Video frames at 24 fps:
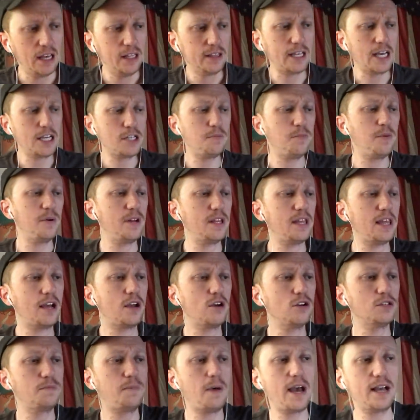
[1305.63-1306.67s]
that's pretty that
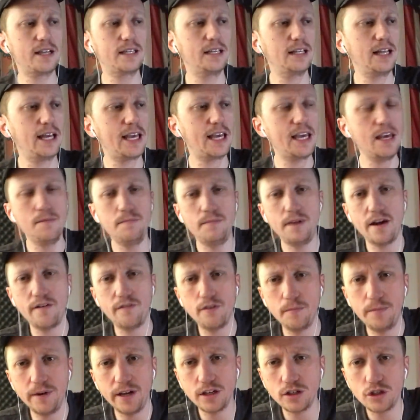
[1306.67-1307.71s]
goes back to like him
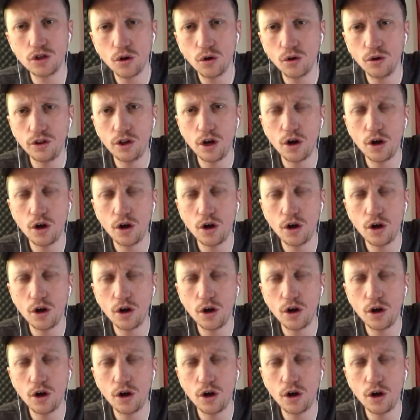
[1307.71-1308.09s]
never being told